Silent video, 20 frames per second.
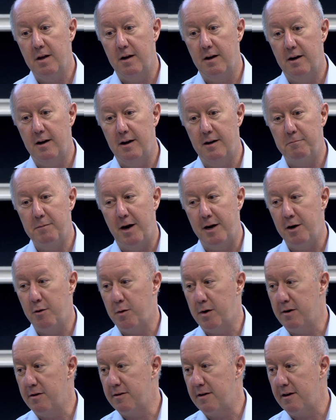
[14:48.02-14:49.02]
um, I don't
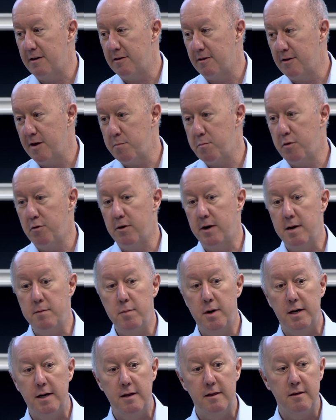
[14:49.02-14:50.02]
want to say slippery,
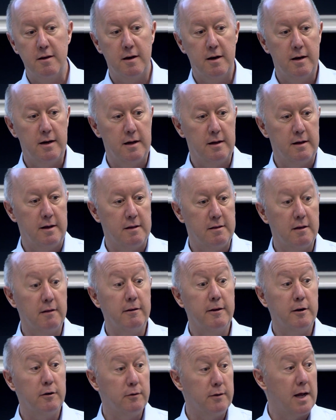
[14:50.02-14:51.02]
but it's a, it's a
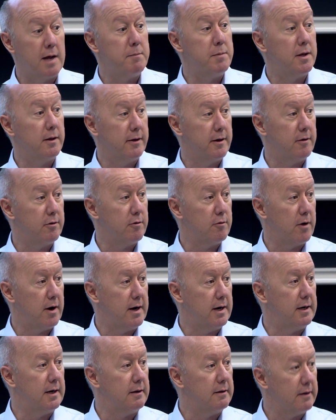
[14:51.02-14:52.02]
little nebulous,
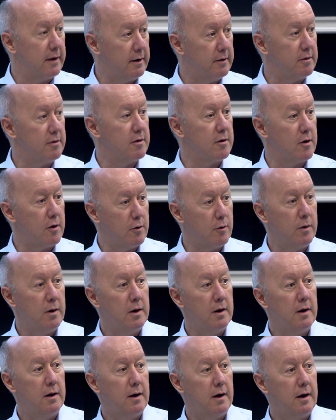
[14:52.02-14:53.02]
right? And, and so,
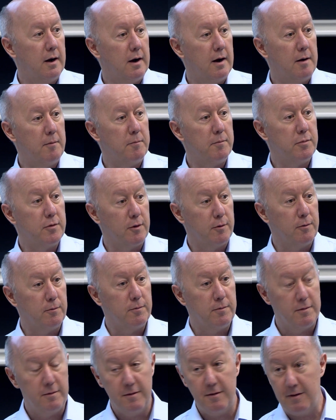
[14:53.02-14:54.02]
um, so
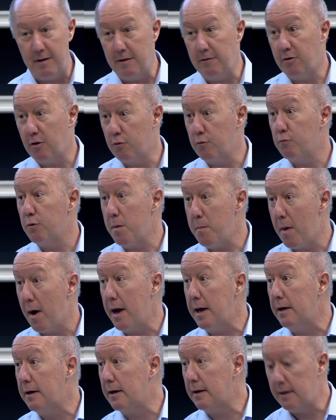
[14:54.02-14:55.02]
he just
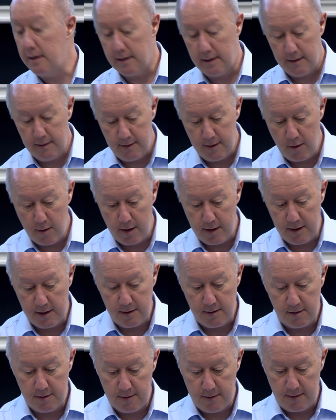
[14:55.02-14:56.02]
reminded uh, the
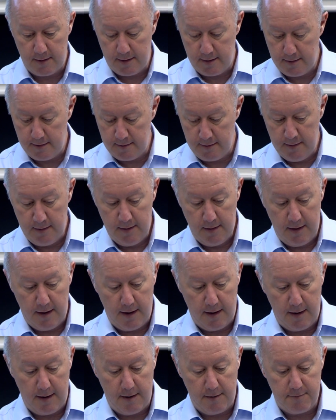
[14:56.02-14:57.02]
audience uh,
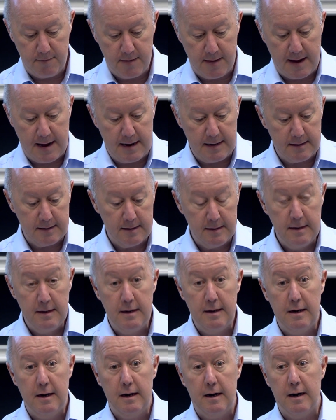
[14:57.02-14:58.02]
of that.
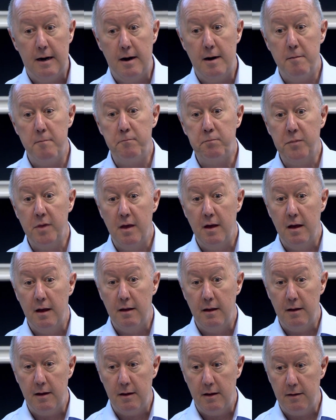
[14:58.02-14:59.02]
Um,
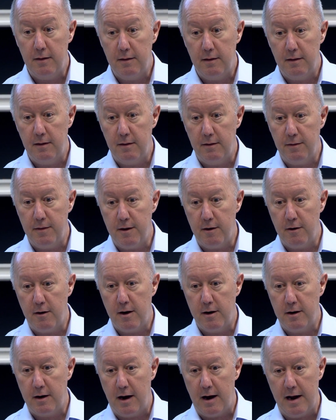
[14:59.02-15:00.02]
they're
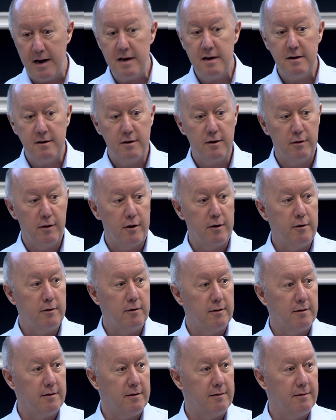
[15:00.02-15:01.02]
on heightened
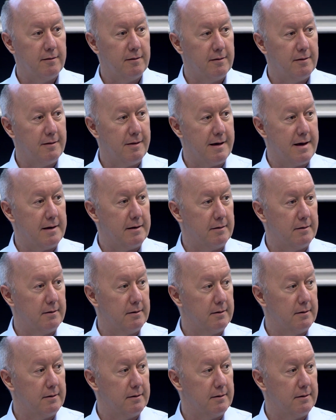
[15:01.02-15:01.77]
alert that